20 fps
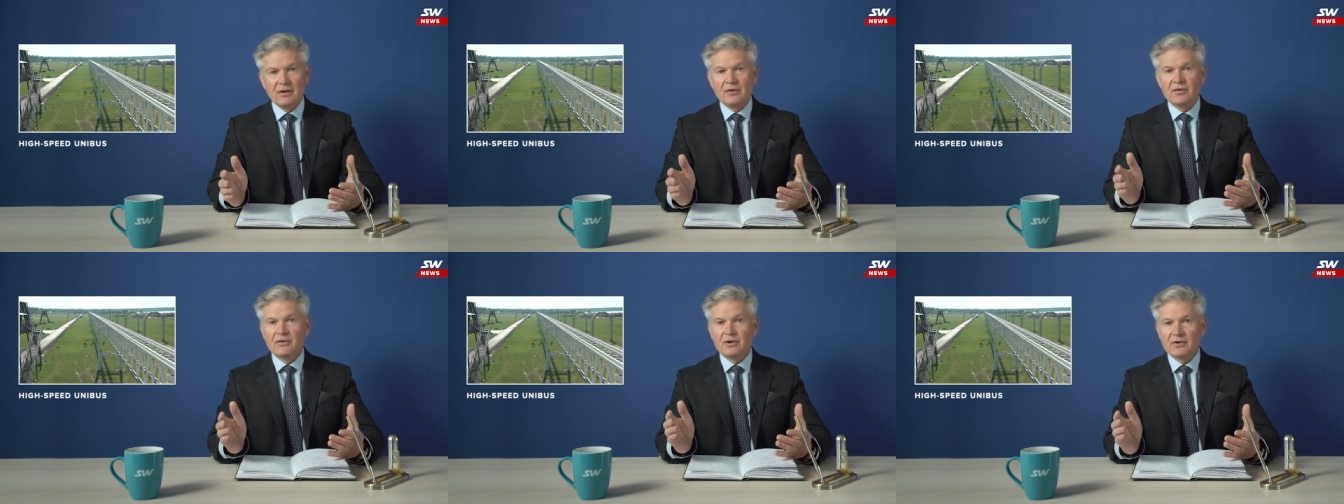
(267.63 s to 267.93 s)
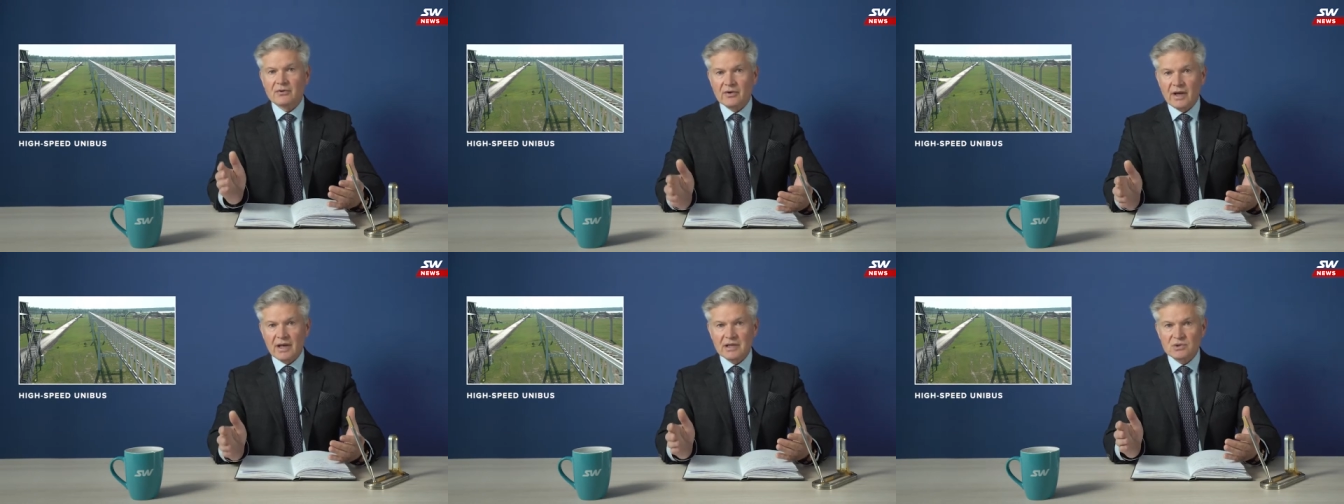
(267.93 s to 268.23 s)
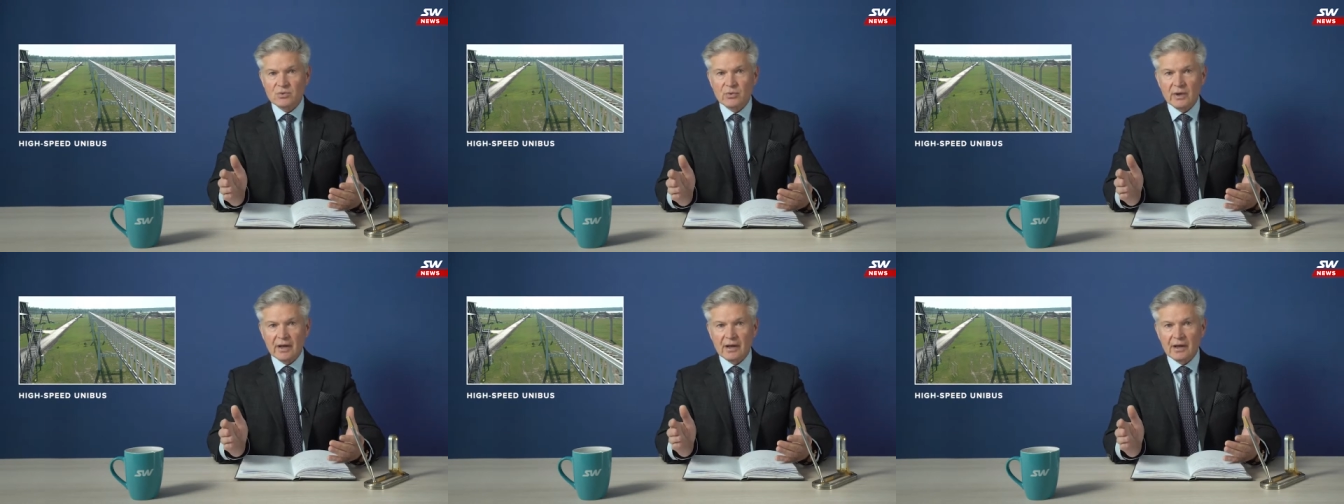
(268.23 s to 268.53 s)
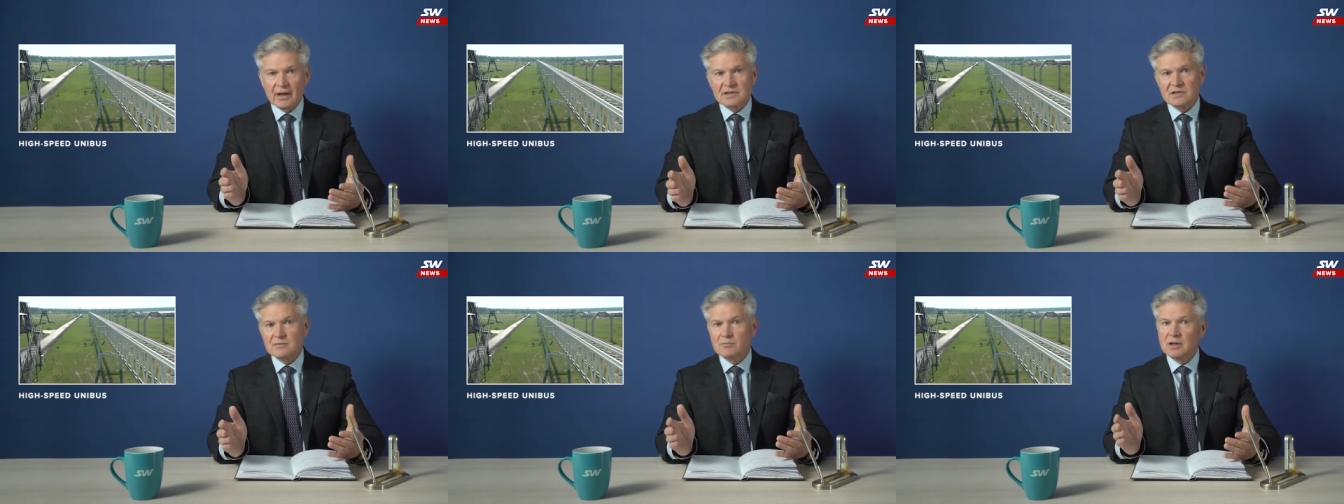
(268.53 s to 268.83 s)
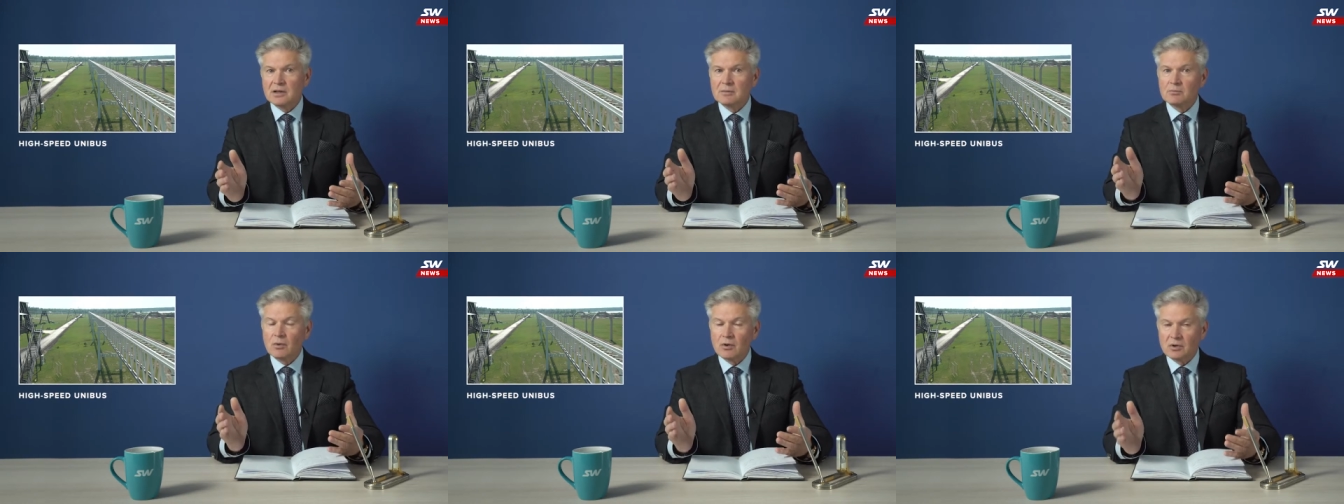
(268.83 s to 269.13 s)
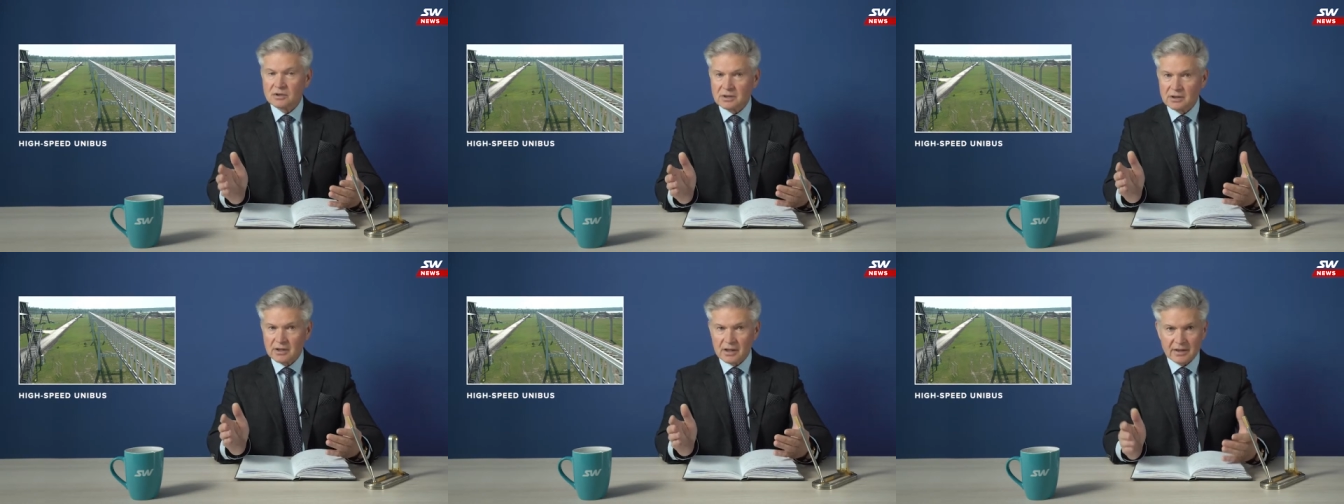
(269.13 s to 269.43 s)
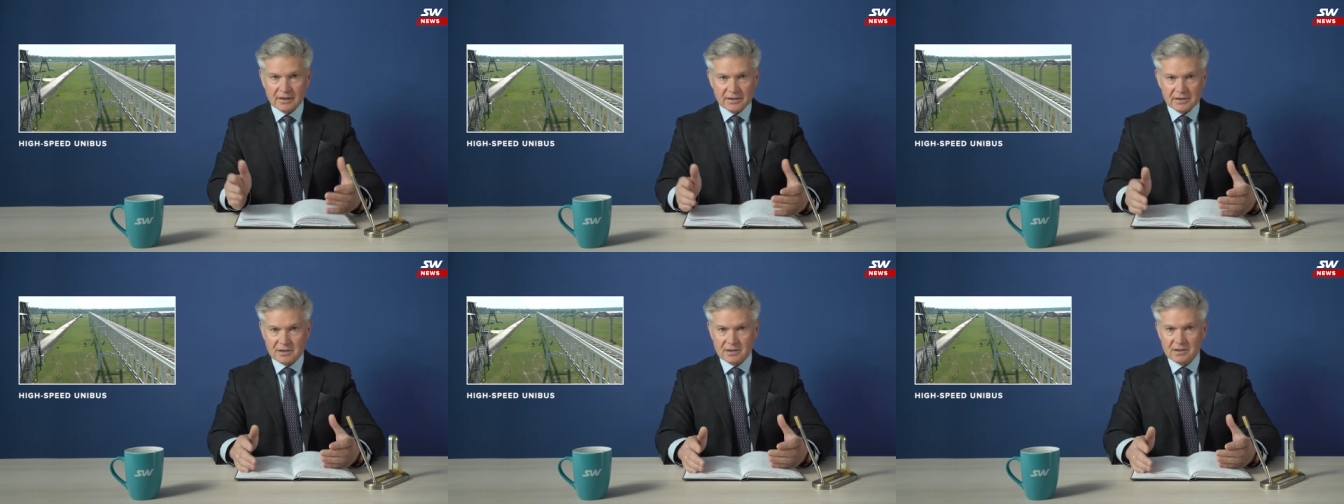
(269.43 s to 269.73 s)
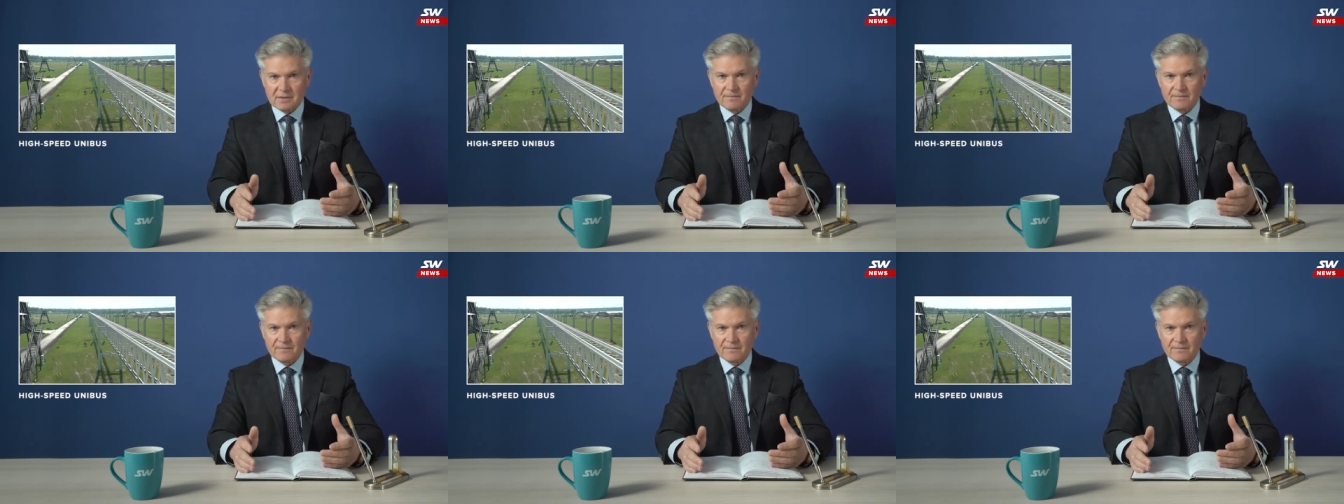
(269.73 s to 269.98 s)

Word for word: the raceway has been modernized.